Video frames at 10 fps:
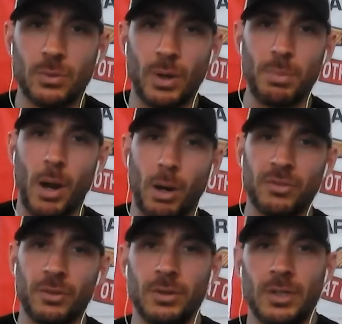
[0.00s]
quite
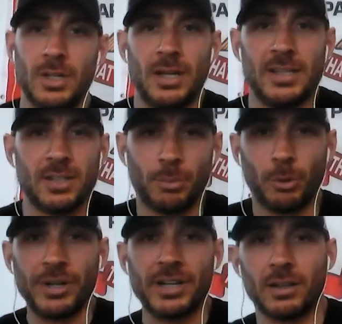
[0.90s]
powerful. It's our
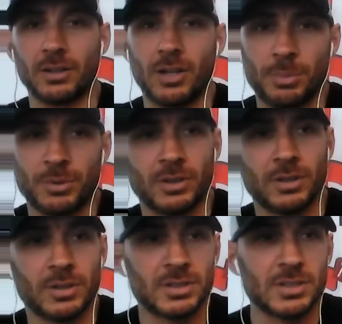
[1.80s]
marine
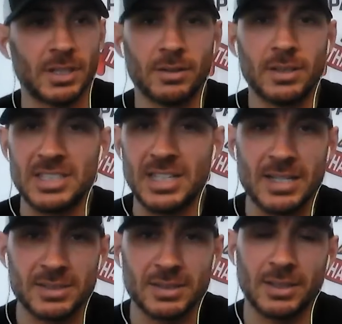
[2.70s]
helicopter. It's can
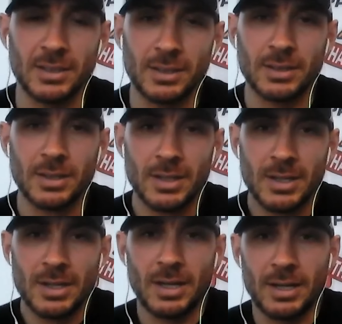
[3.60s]
de-icing.
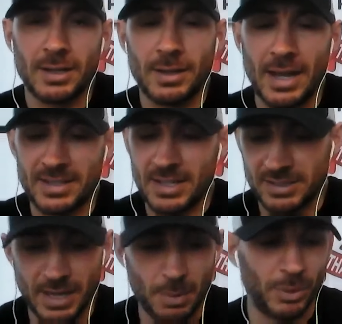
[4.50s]

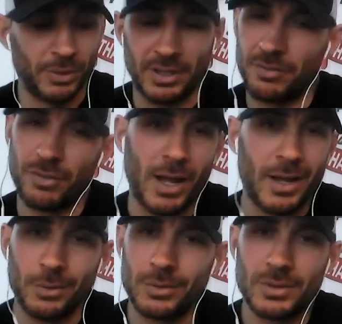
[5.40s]
Anti-ice capability to
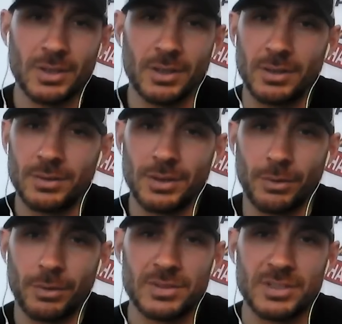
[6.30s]
fly out to, you
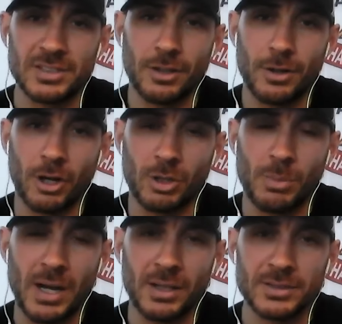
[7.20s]
know, 600
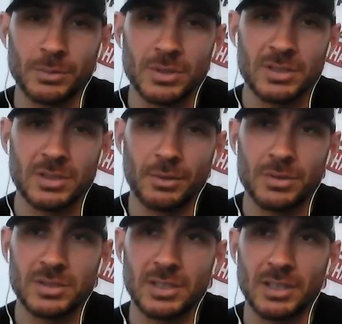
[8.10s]
nautical miles out to
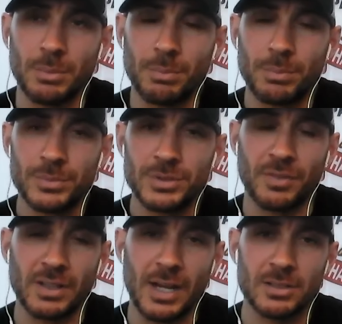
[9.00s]
sea and
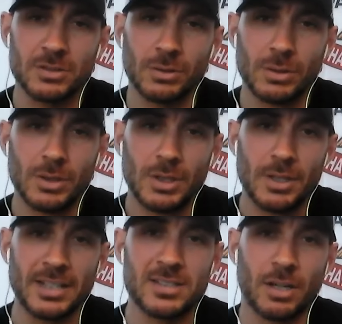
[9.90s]
stuff like that. So
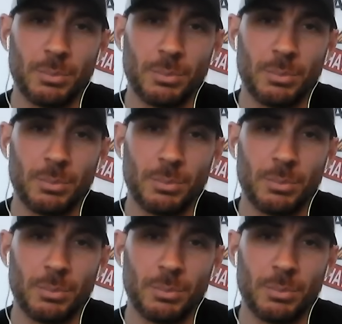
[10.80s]
that's